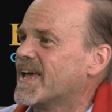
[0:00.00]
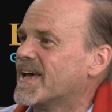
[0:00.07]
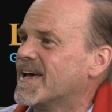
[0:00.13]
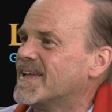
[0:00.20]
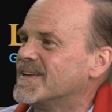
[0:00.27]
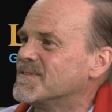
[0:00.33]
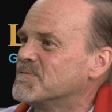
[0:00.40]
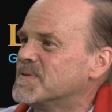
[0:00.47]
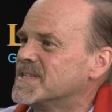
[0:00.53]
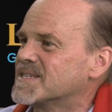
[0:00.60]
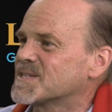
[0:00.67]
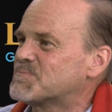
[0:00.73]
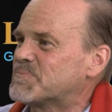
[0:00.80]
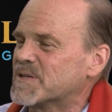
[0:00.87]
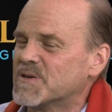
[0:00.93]
and we
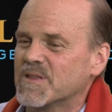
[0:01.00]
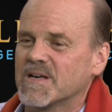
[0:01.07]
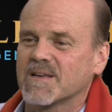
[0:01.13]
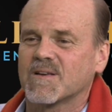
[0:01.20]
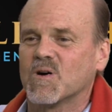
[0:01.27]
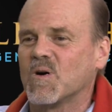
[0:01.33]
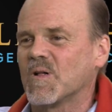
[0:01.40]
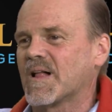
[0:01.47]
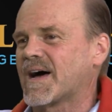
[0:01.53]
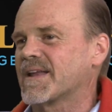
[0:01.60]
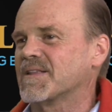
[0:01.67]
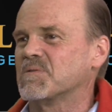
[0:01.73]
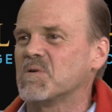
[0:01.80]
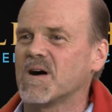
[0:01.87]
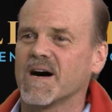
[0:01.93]
just blew the goal out of
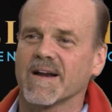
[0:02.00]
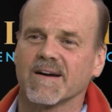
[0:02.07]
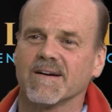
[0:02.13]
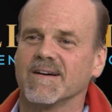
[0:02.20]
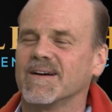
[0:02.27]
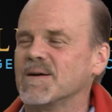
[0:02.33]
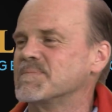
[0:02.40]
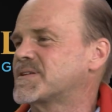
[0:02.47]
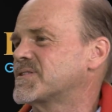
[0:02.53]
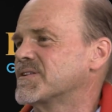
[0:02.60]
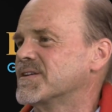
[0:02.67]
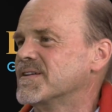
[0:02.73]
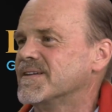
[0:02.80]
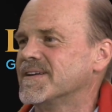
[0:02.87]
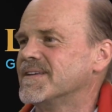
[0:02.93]
the water, I'm
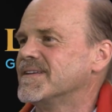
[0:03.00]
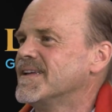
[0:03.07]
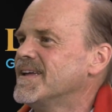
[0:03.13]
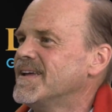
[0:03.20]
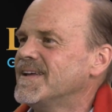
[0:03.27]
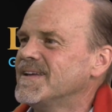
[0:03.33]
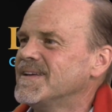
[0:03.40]
sure, and